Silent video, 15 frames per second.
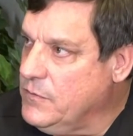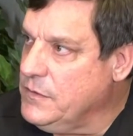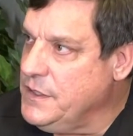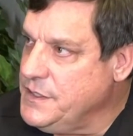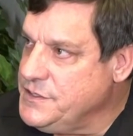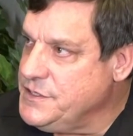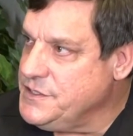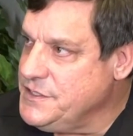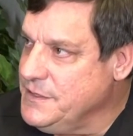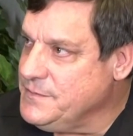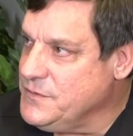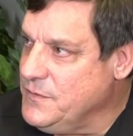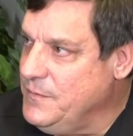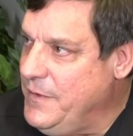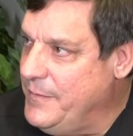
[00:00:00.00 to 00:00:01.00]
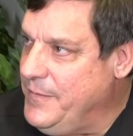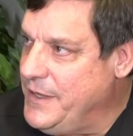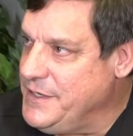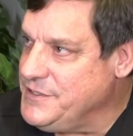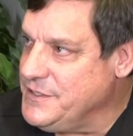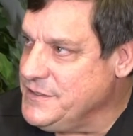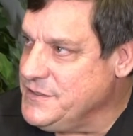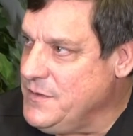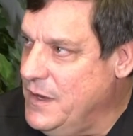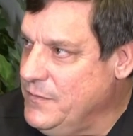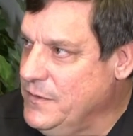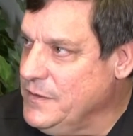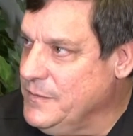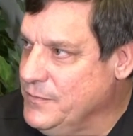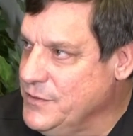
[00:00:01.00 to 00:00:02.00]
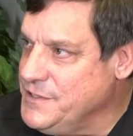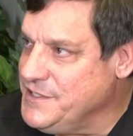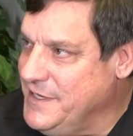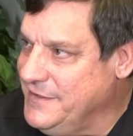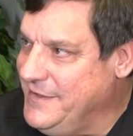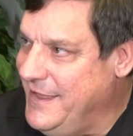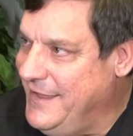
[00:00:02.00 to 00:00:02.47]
relationships with my patients. So I really appreciate that.